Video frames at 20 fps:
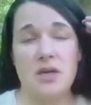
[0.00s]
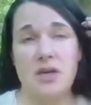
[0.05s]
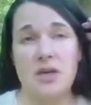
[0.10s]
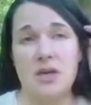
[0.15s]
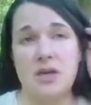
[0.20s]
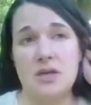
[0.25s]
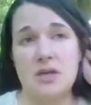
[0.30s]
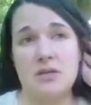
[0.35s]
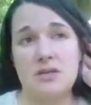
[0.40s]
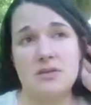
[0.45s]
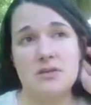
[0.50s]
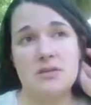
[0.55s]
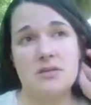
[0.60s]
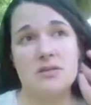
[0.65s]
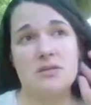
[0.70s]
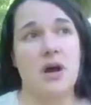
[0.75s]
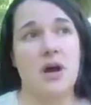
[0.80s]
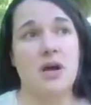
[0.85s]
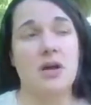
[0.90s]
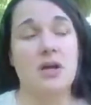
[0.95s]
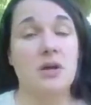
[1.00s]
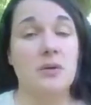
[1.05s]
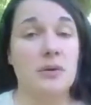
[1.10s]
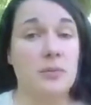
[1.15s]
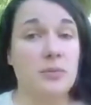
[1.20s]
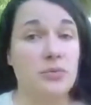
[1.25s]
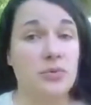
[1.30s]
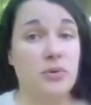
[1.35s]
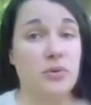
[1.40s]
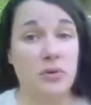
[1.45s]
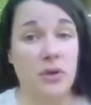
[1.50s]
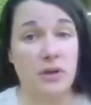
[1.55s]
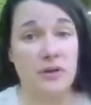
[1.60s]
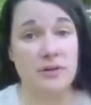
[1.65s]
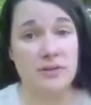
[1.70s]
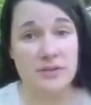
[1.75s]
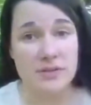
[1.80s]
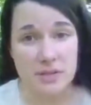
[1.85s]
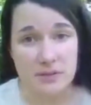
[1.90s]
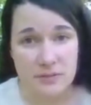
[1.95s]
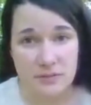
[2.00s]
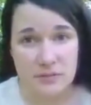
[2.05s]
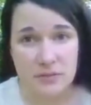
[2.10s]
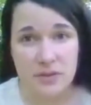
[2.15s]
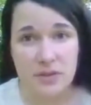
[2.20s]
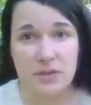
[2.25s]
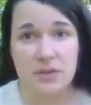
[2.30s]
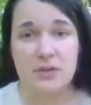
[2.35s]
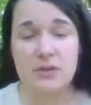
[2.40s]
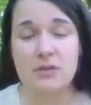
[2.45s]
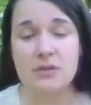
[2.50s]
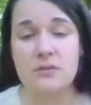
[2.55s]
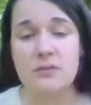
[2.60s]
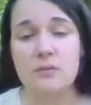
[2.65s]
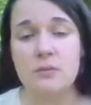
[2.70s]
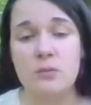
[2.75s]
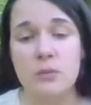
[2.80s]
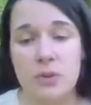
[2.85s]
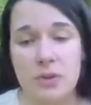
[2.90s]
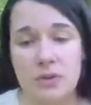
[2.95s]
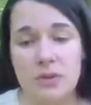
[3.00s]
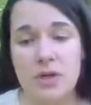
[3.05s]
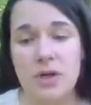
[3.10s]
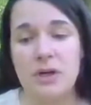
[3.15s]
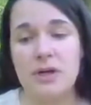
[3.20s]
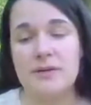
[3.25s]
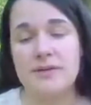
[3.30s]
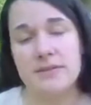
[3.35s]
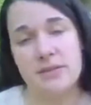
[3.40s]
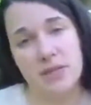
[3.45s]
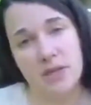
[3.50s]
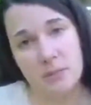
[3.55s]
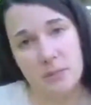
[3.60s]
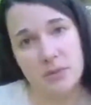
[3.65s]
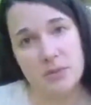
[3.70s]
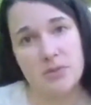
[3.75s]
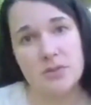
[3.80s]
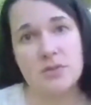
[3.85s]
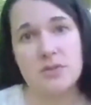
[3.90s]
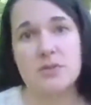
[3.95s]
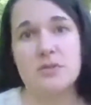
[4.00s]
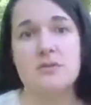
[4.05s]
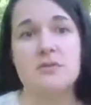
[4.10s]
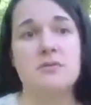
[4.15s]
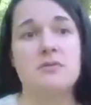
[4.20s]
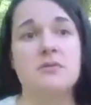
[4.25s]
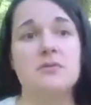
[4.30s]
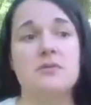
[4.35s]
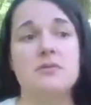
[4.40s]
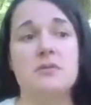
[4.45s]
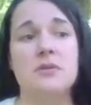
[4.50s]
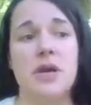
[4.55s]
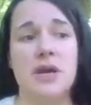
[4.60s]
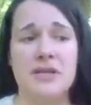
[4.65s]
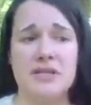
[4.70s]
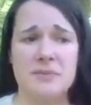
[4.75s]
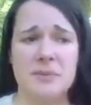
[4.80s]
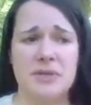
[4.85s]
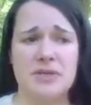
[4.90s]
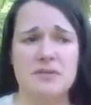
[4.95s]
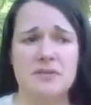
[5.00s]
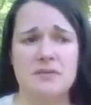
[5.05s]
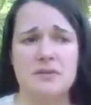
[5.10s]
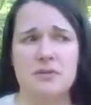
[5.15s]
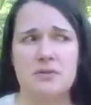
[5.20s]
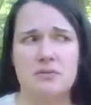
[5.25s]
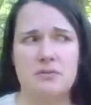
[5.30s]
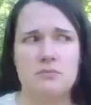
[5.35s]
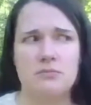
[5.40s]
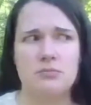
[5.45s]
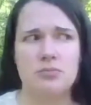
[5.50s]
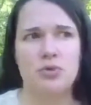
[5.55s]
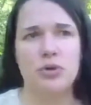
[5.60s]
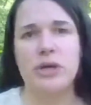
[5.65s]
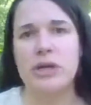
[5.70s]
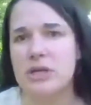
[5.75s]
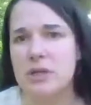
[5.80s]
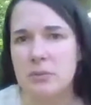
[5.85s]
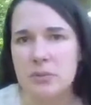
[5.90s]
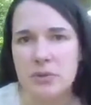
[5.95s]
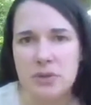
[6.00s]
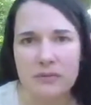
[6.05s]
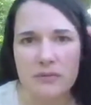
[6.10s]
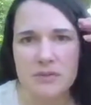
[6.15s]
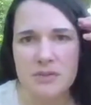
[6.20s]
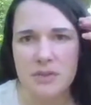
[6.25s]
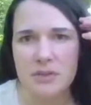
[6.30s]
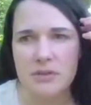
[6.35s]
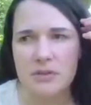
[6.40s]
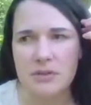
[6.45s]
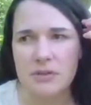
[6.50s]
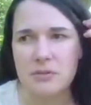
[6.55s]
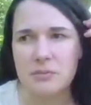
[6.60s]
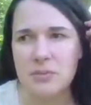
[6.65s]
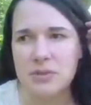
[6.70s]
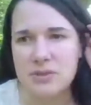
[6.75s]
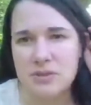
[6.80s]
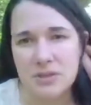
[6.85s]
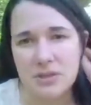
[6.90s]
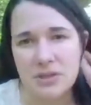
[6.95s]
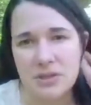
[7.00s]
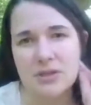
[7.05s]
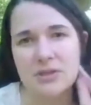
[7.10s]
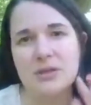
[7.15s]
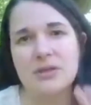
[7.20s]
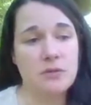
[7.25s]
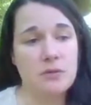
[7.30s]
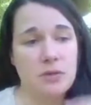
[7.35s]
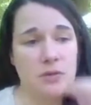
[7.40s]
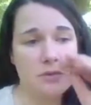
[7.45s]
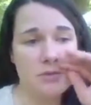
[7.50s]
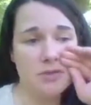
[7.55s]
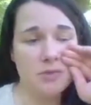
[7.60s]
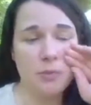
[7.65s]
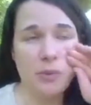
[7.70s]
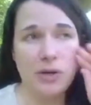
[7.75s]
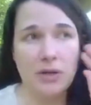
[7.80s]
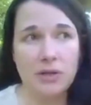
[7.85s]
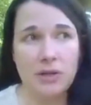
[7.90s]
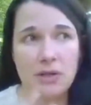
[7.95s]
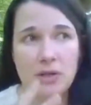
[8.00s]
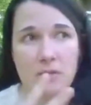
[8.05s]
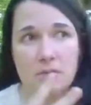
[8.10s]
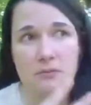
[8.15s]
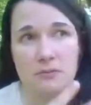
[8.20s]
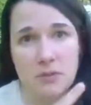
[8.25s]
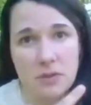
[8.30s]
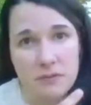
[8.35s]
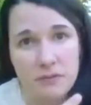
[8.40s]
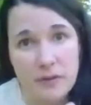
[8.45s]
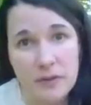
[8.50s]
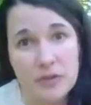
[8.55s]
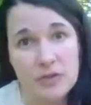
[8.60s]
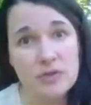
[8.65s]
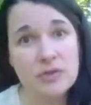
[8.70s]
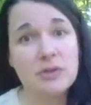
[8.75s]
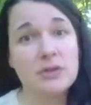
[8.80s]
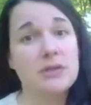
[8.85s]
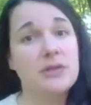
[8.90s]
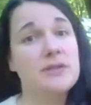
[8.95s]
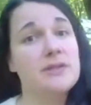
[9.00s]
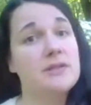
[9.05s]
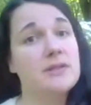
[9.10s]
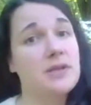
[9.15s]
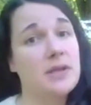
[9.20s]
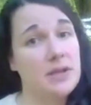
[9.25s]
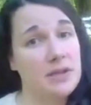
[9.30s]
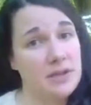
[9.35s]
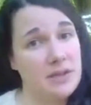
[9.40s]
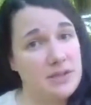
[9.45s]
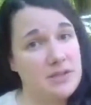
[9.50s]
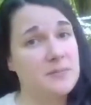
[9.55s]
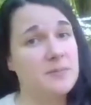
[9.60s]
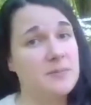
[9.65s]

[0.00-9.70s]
and ongoing prolonged suffering will cause damage to aspects of the brain. I believe it's like the amygdala. You know, dwelling eventually can lead to